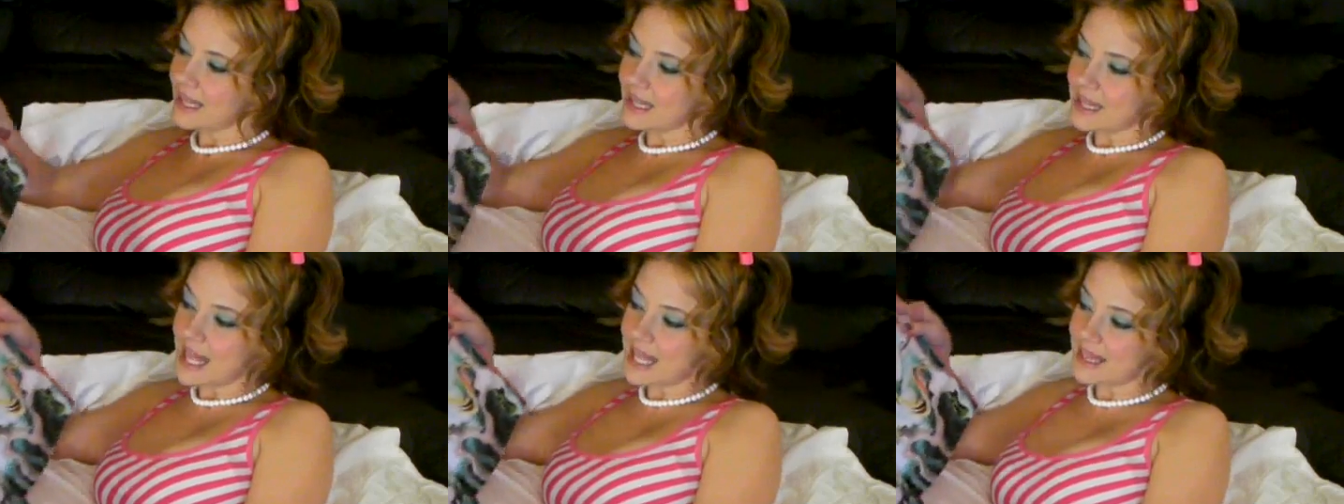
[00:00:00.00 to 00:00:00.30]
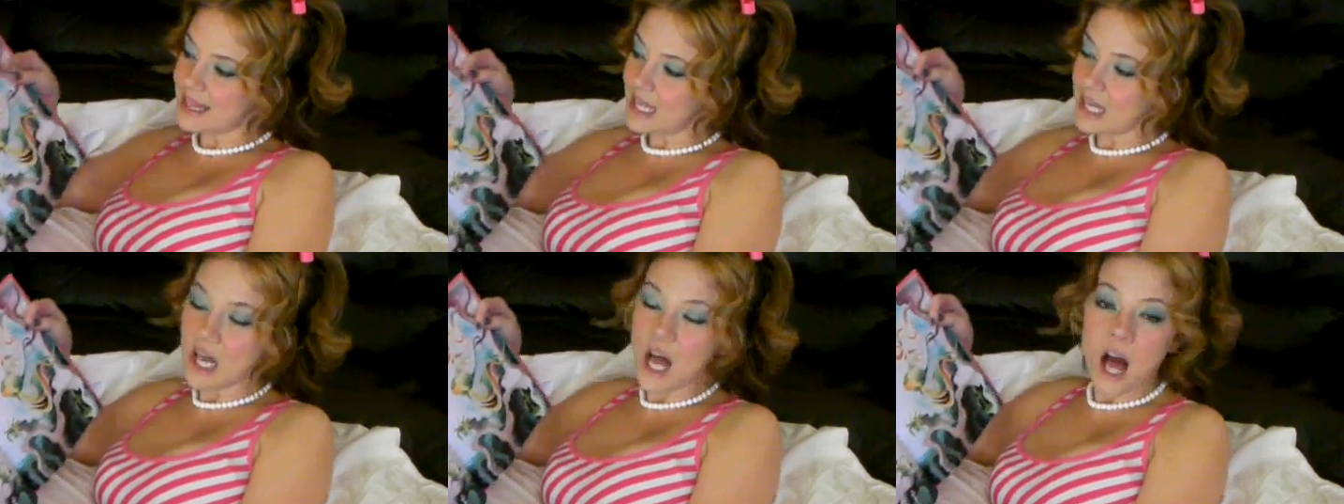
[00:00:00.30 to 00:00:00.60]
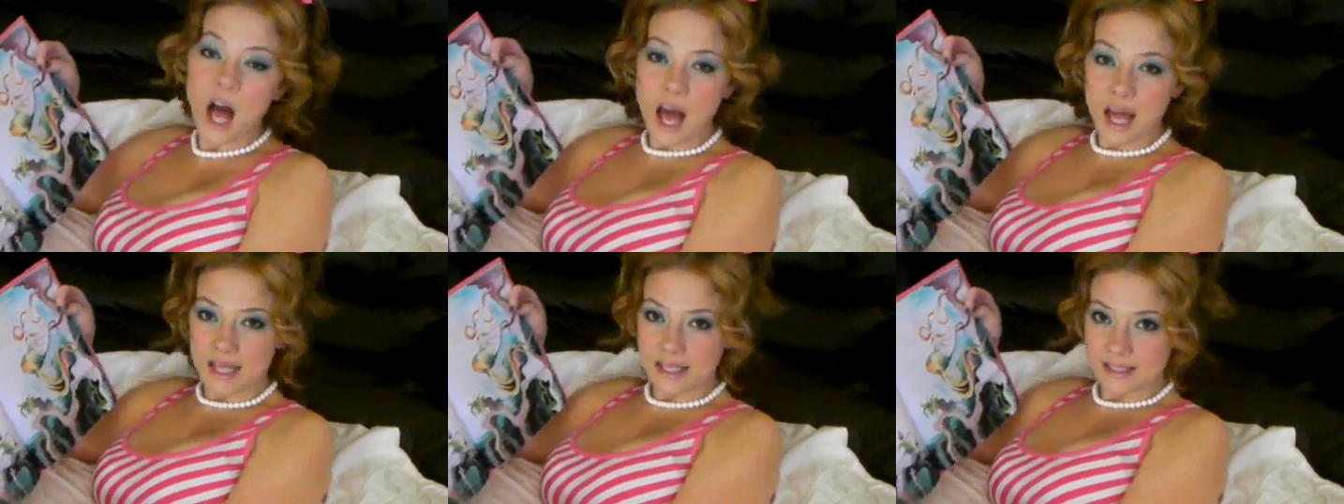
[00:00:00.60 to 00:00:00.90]
I like the
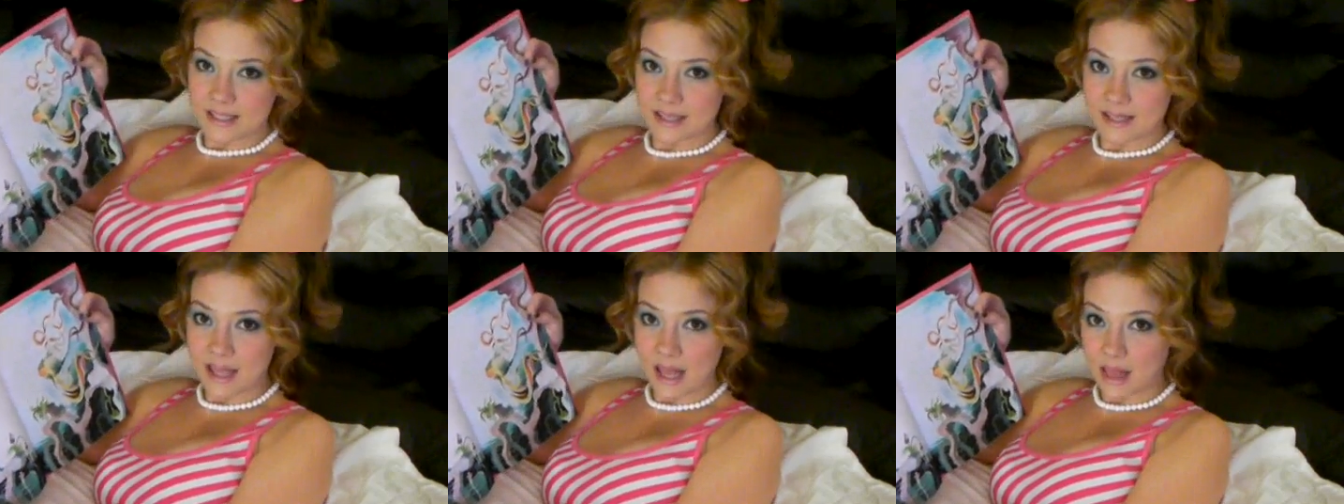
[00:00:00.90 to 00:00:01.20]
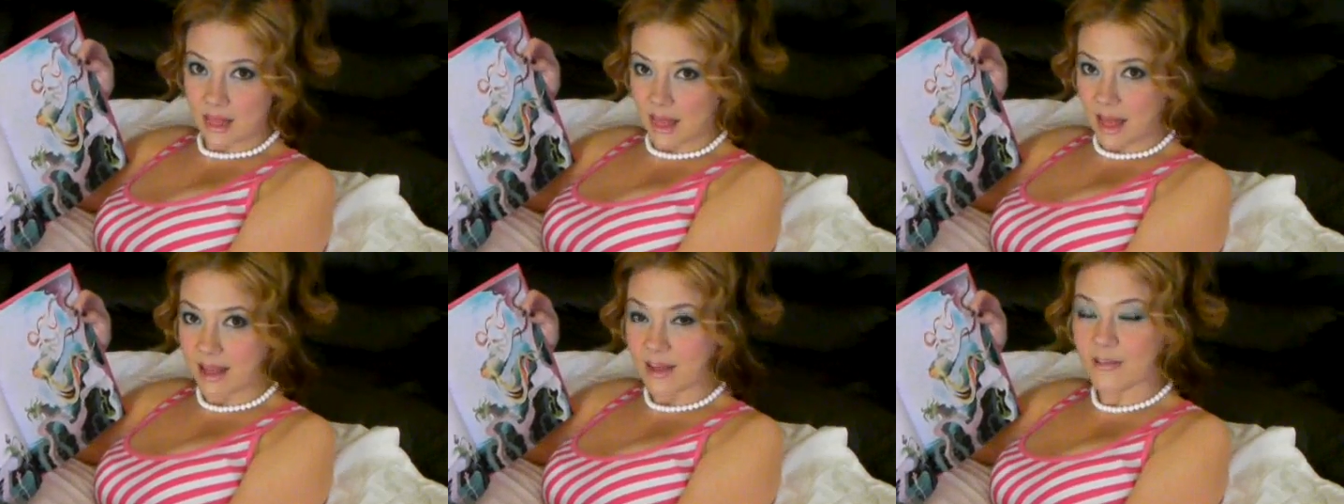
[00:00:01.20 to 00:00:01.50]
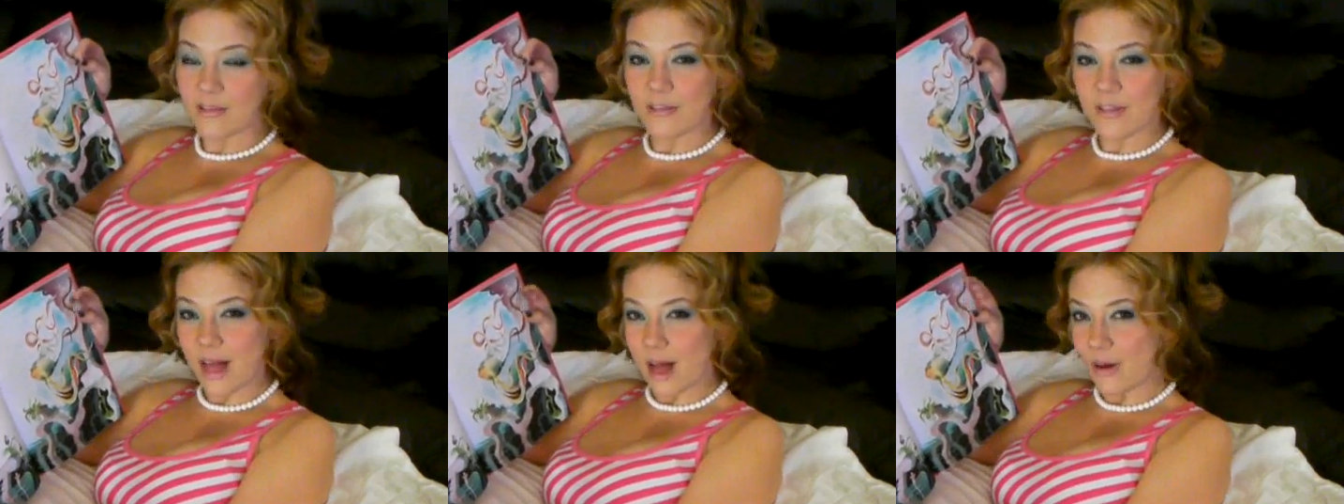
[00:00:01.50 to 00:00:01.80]
kind that
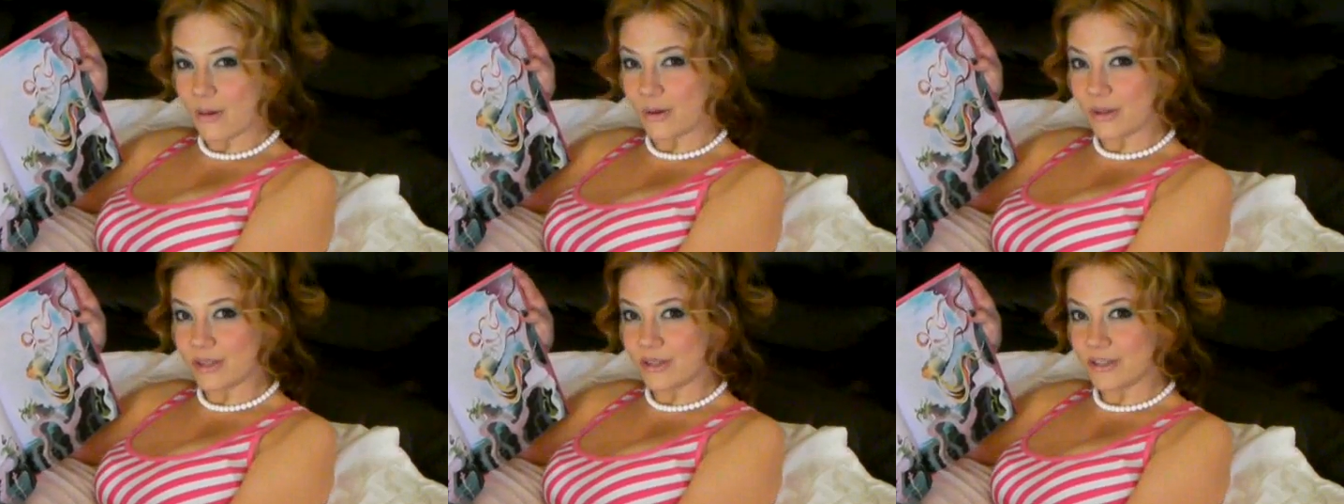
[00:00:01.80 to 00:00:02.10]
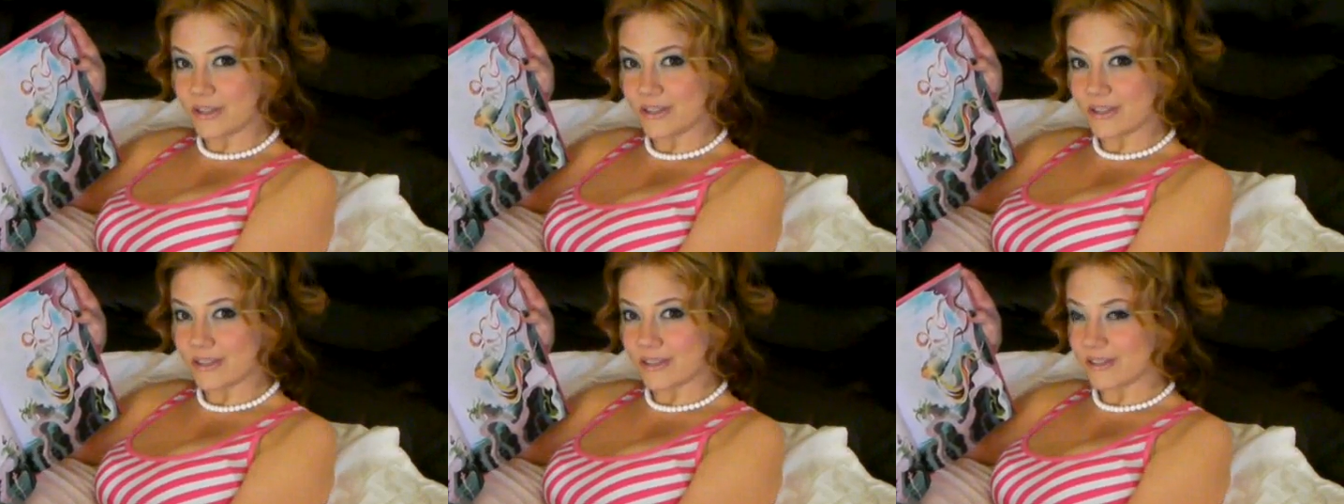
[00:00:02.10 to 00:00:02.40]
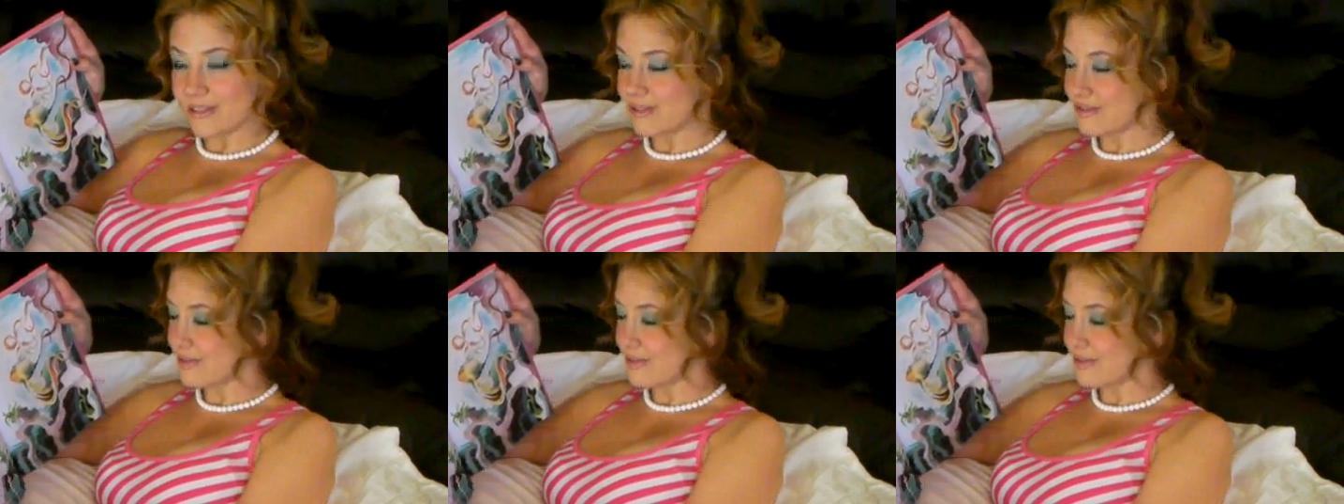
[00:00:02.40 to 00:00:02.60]
like flowers.